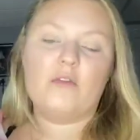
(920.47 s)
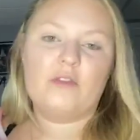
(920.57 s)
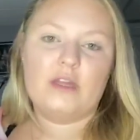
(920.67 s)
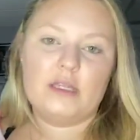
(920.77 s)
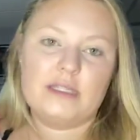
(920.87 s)
and
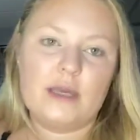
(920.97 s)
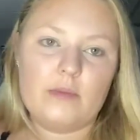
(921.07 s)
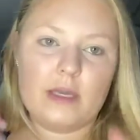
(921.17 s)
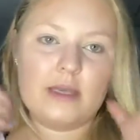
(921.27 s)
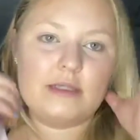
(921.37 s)
that's it,
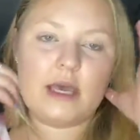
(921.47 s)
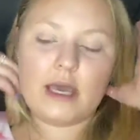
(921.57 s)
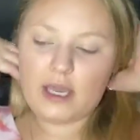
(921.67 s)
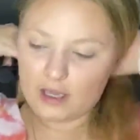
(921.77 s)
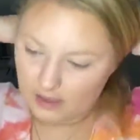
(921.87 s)
because
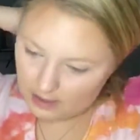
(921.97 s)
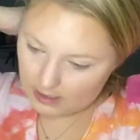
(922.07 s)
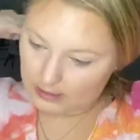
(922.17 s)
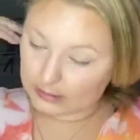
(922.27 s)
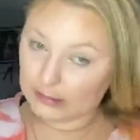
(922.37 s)
I
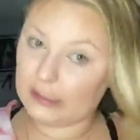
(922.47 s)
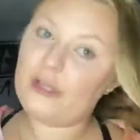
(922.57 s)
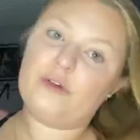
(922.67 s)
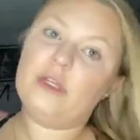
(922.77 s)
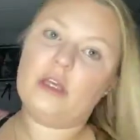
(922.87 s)

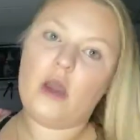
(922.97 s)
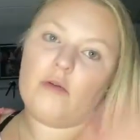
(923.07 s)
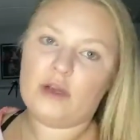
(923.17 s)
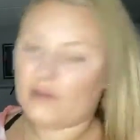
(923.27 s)
literally got rid of